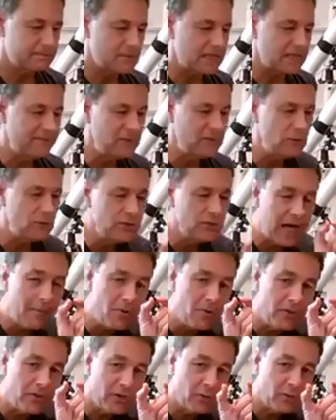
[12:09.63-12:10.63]
if you
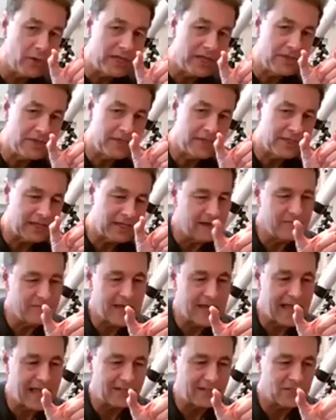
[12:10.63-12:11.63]
double the width of
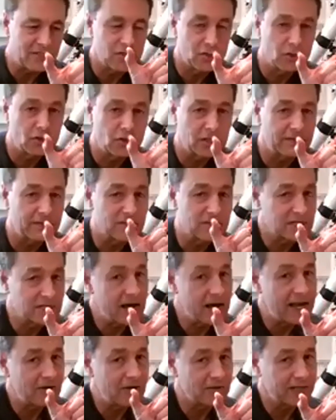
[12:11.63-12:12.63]
that circle of
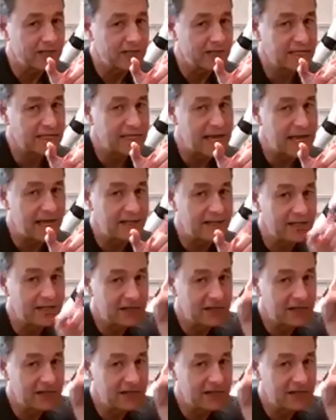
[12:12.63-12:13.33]
sky you're looking at,